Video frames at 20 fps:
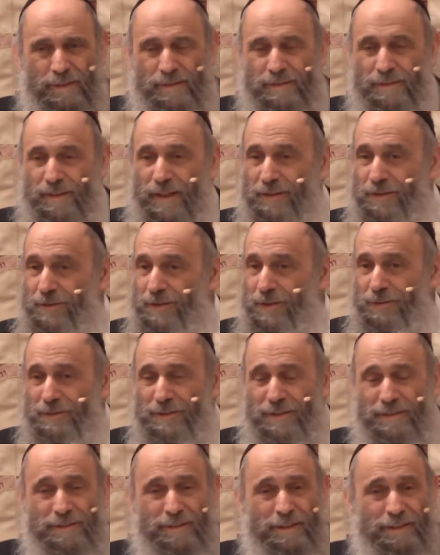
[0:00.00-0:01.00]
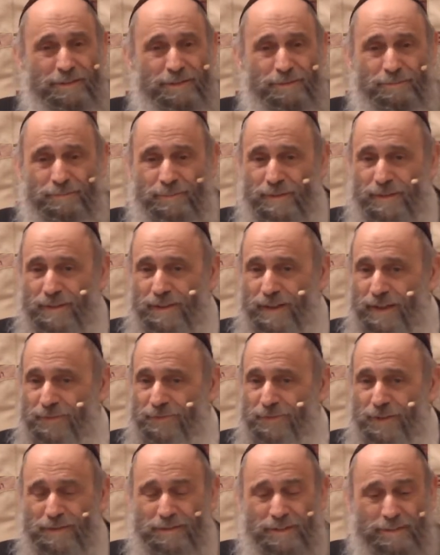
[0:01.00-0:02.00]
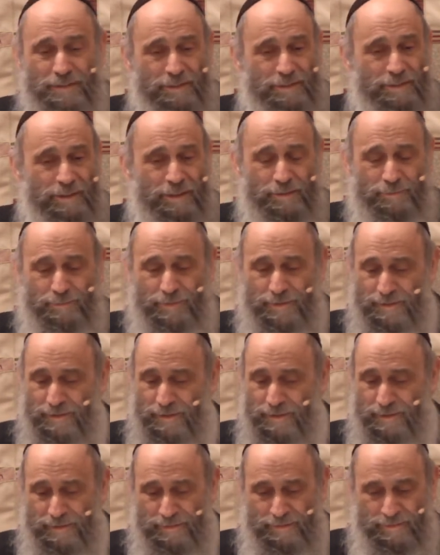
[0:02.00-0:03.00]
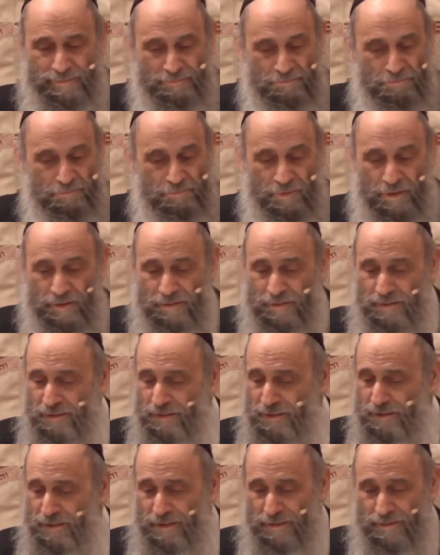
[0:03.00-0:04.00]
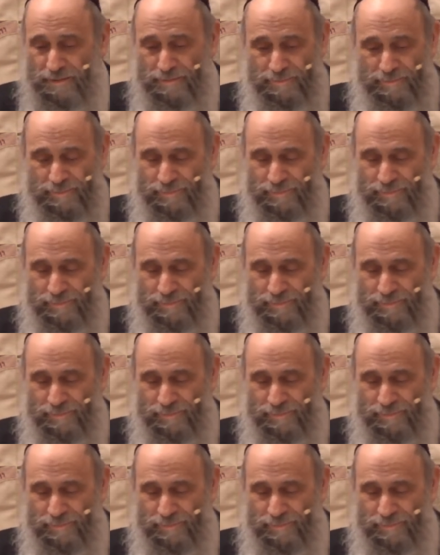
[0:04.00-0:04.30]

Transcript: He said, I don't know what to tell them. I have nothing to tell them, he said. Nothing to tell them.